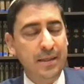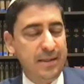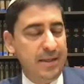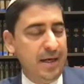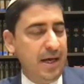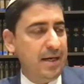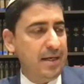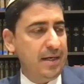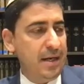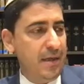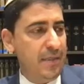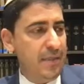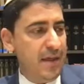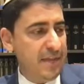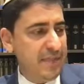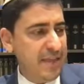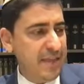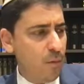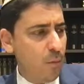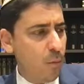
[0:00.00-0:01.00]
that
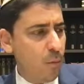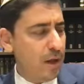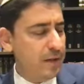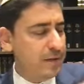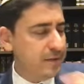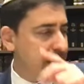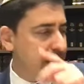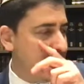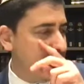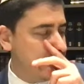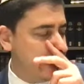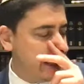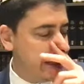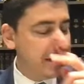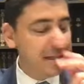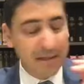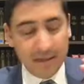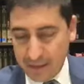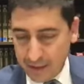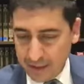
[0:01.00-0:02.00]
that that one day
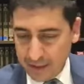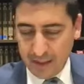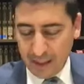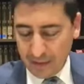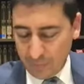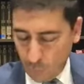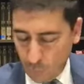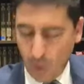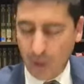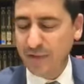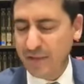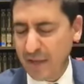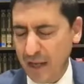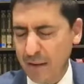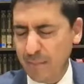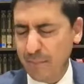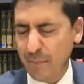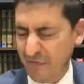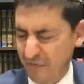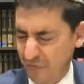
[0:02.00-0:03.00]
that that one
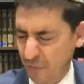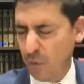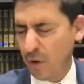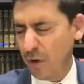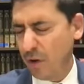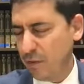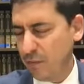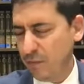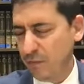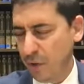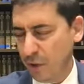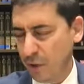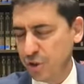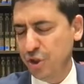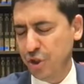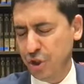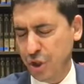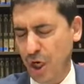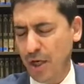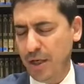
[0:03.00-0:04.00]
day before Rosh
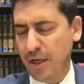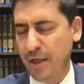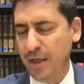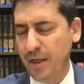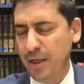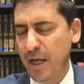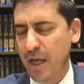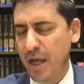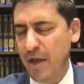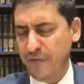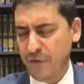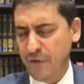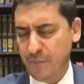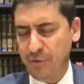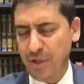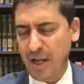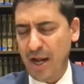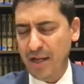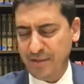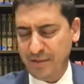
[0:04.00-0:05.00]
Hashanah, if you
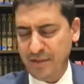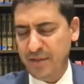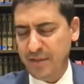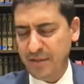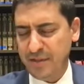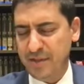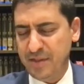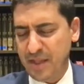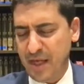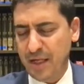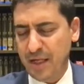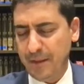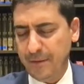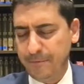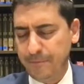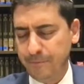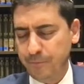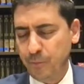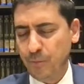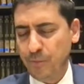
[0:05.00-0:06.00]
planted this
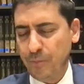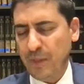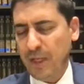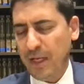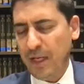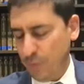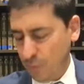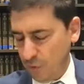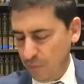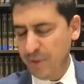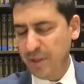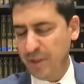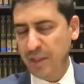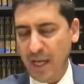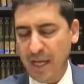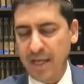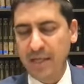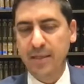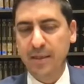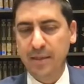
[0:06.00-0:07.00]
thing, it would be
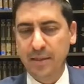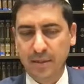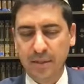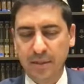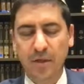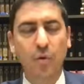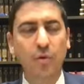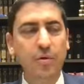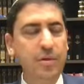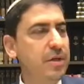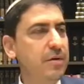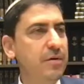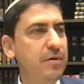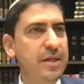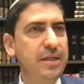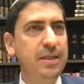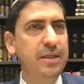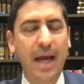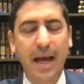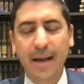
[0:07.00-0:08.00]
like the whole year
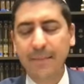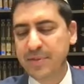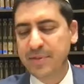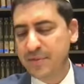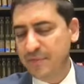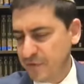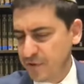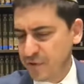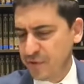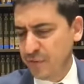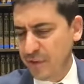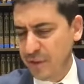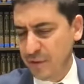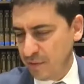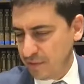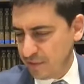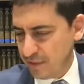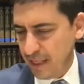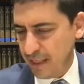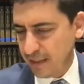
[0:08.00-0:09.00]
had elapsed. For sure, he
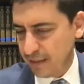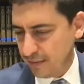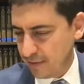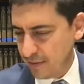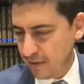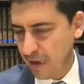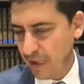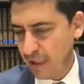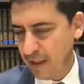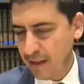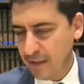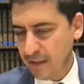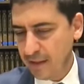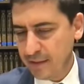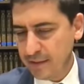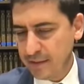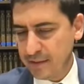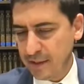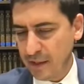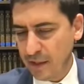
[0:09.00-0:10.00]
holds that.
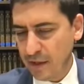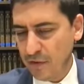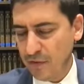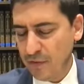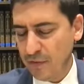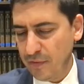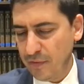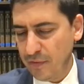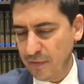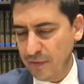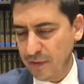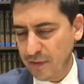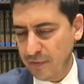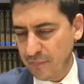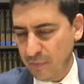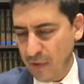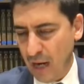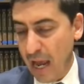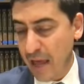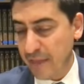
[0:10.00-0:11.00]
So
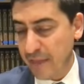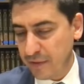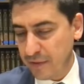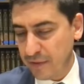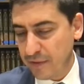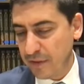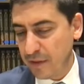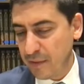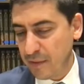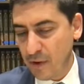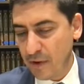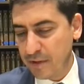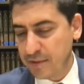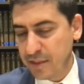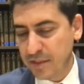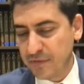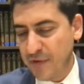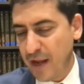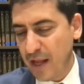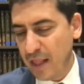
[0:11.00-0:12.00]
rather, the Gemara
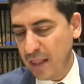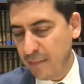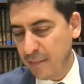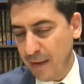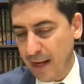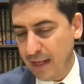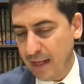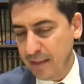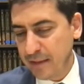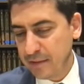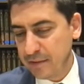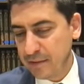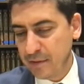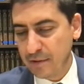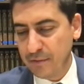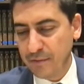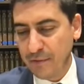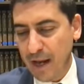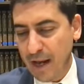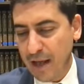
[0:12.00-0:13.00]
says Elamai.
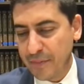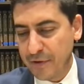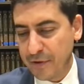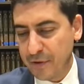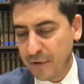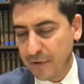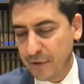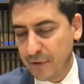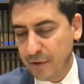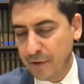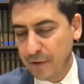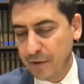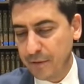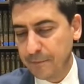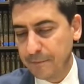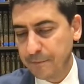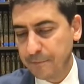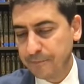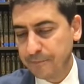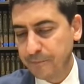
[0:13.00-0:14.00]

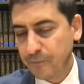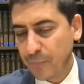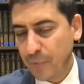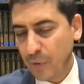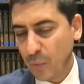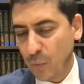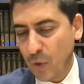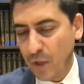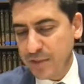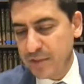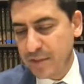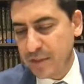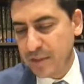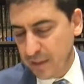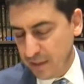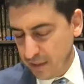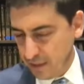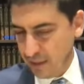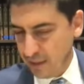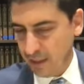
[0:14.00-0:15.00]
Rather, what's
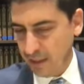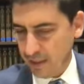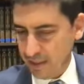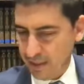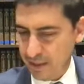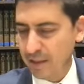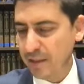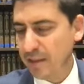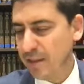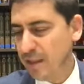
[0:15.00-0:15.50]
the uh,